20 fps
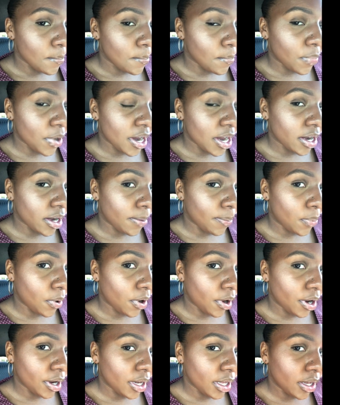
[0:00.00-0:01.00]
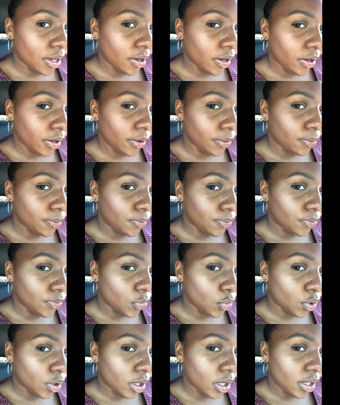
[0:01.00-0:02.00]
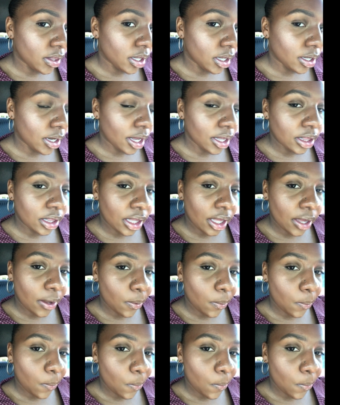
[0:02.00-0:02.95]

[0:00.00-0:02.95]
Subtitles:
breaking apart here or anything like that.